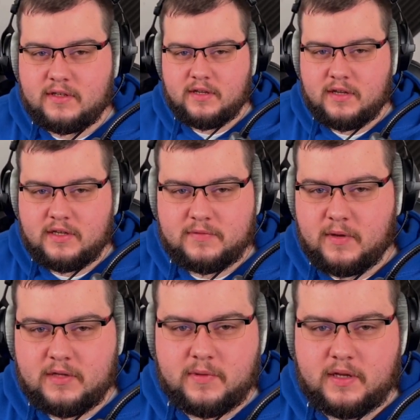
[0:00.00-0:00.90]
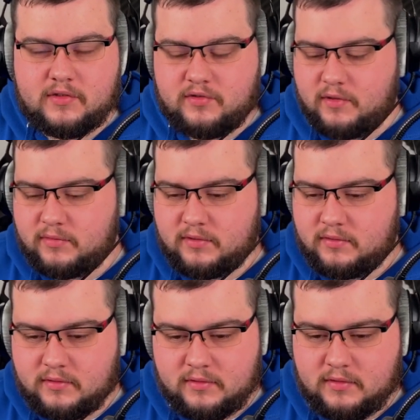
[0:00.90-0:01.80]
He's playing his drums.
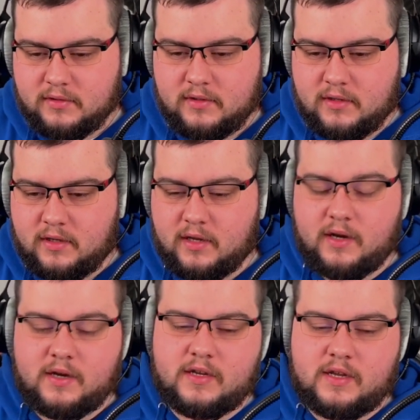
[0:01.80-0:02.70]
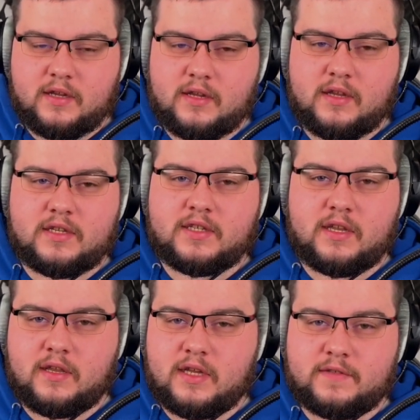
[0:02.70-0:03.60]
Yeah, and
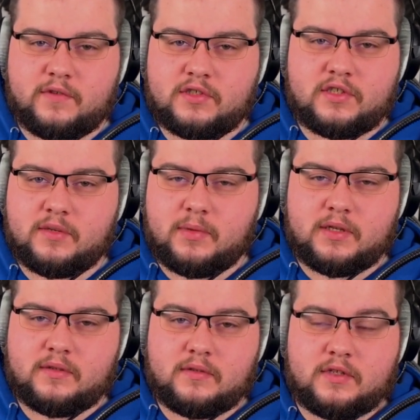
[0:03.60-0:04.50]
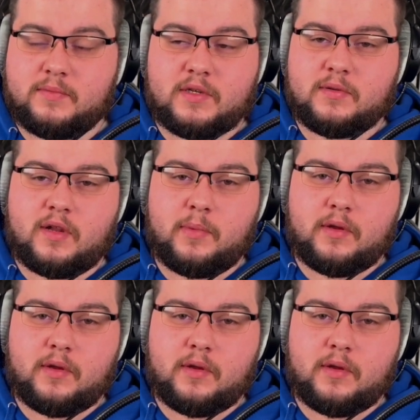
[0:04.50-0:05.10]
his foot's just a bit sloppy.